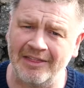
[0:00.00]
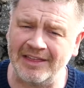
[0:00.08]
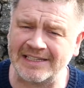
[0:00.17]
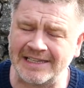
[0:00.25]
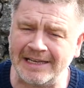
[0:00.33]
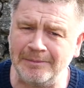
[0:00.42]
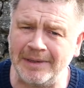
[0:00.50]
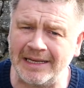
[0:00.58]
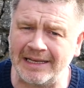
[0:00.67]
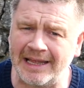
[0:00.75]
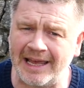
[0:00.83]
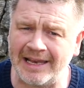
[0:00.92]
this
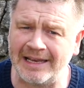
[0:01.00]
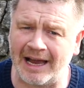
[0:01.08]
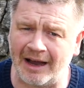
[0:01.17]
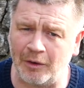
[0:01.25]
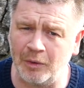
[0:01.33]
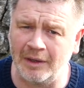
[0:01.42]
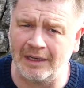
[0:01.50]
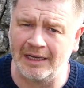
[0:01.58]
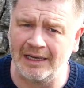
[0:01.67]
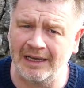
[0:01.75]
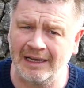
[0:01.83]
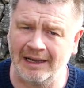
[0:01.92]
email there now.
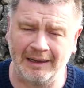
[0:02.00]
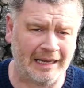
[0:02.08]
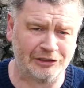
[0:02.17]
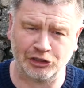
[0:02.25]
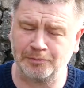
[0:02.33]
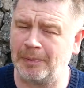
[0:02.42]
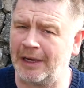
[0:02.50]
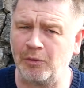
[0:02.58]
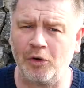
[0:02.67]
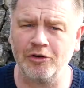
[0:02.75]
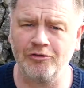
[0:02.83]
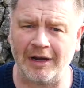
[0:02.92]
I'll just pick
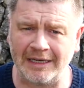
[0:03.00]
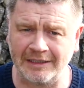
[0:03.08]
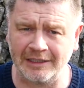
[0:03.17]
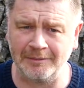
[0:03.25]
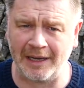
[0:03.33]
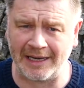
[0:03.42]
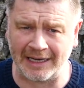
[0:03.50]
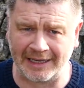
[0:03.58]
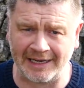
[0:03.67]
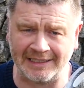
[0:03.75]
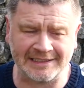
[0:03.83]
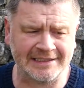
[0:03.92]
one random and I'll
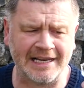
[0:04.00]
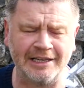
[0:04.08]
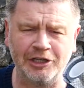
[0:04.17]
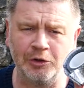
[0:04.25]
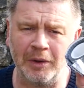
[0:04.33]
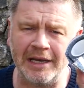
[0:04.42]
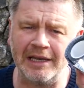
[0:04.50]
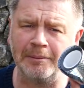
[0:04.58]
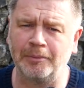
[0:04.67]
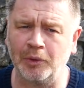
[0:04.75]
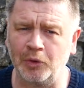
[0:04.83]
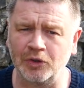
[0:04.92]
get it sent to you in
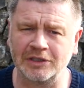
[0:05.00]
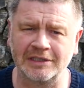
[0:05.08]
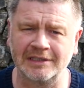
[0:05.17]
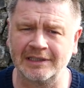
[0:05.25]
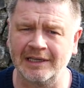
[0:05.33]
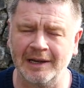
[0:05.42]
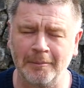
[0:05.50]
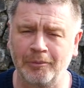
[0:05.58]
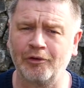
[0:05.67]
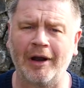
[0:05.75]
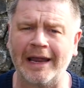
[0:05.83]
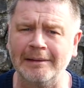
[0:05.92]
the post,
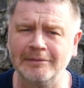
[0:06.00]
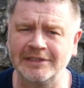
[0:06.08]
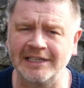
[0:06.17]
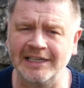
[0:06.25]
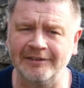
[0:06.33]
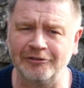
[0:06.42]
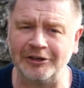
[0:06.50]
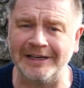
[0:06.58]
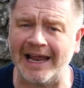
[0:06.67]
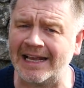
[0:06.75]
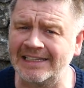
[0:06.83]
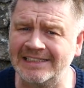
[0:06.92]
prime delivery,
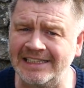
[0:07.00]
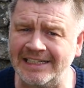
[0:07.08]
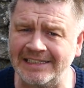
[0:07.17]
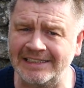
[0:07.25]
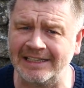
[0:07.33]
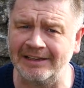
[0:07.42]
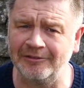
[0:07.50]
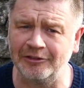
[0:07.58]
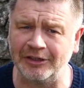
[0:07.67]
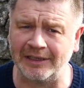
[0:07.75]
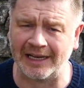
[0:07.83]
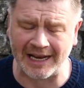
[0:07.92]
next day
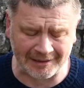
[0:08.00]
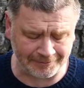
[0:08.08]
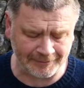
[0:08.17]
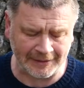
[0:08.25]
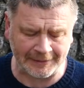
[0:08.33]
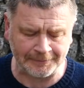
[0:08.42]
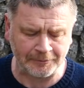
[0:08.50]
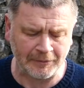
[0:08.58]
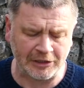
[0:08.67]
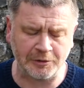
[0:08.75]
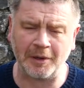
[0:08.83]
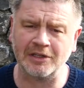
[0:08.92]
delivery. And
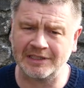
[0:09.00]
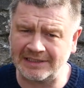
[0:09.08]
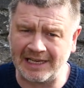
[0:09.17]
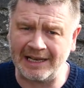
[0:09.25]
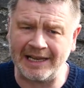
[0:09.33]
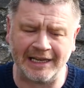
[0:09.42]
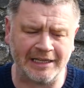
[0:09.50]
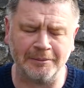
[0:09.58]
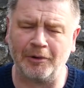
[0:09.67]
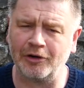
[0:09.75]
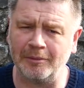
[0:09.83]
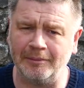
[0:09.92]
to be honest, there's a link at the
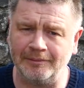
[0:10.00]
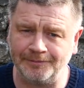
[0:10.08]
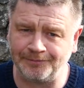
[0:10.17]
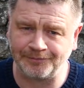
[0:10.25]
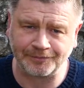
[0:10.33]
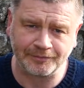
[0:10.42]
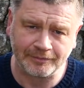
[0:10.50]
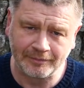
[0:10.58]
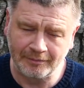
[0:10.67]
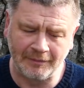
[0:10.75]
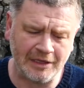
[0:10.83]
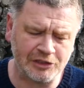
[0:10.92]
bottom
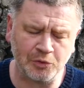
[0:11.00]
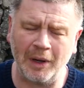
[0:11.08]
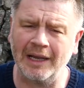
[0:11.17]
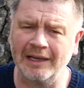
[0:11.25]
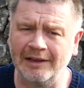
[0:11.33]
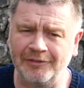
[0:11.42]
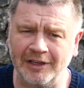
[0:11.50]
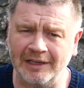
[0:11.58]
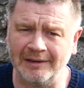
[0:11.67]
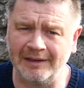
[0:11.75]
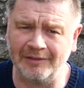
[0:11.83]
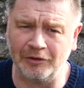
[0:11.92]
as well, if you